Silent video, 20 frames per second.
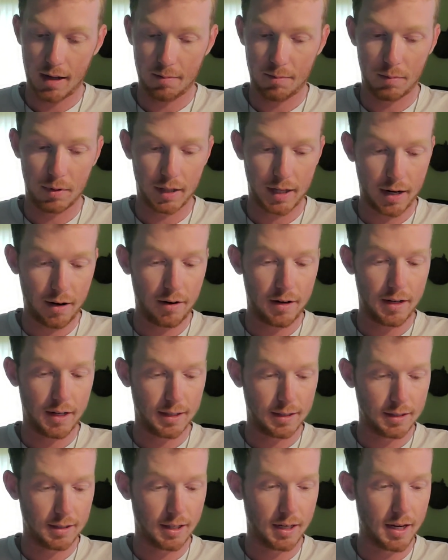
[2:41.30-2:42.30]

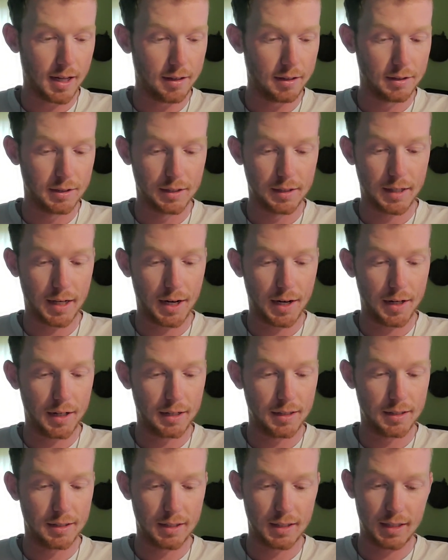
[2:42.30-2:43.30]
malaria, another scary
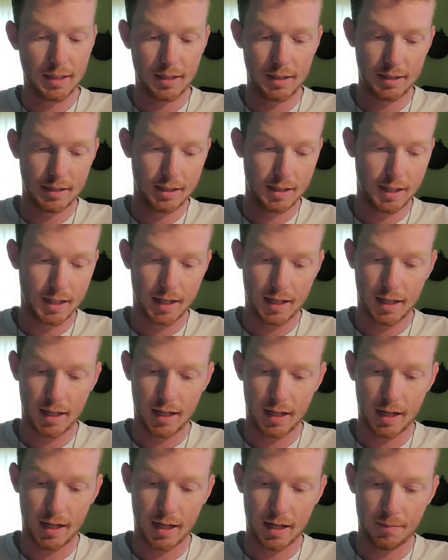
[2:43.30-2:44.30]
disease
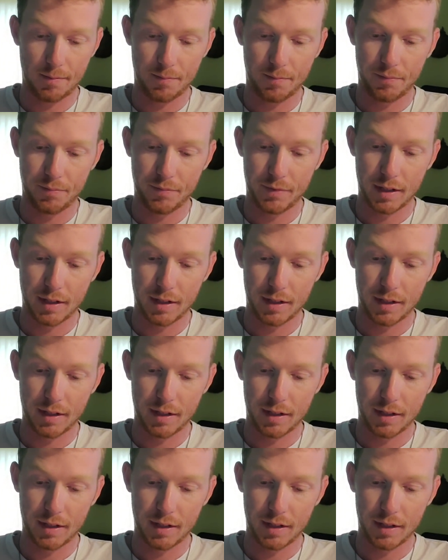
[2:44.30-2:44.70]
that